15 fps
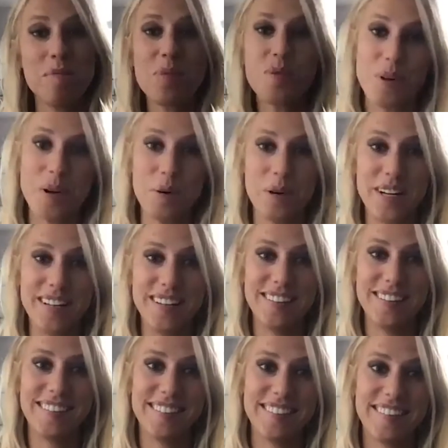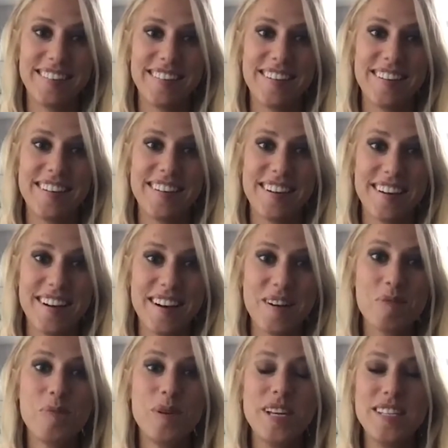through it.
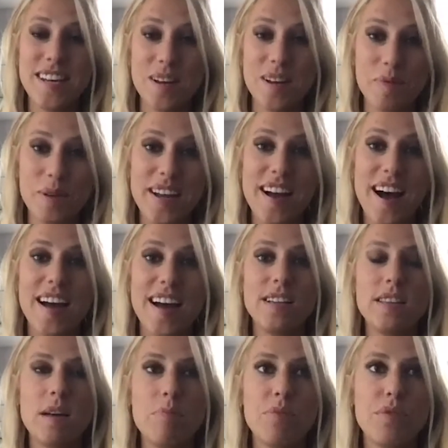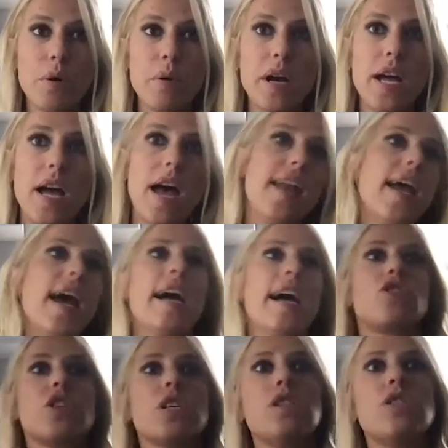We did. We guided them through it. And
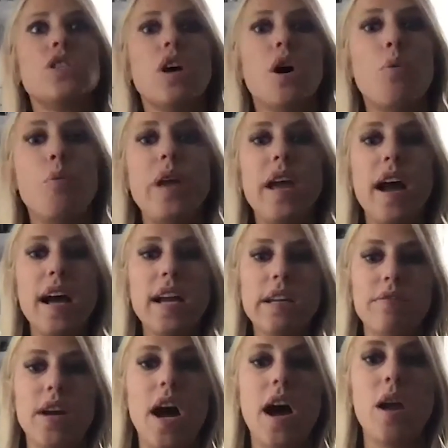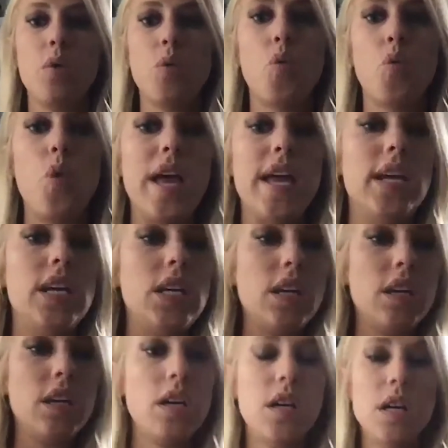actually, so we kind of got wind
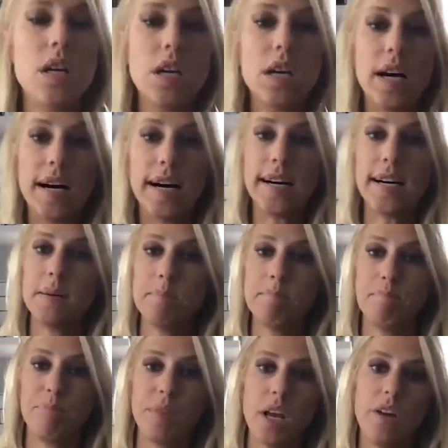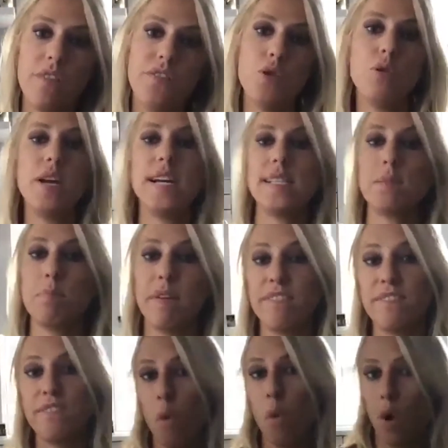a few days
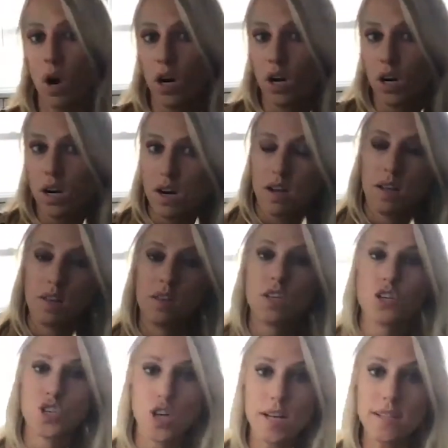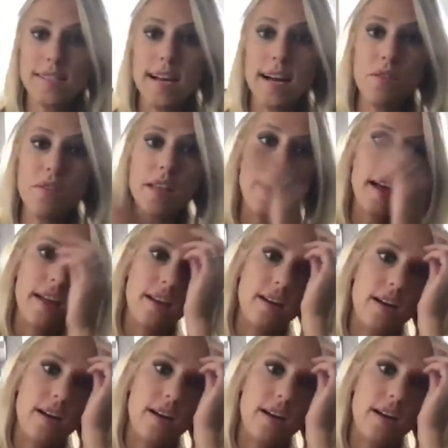before the shutdown that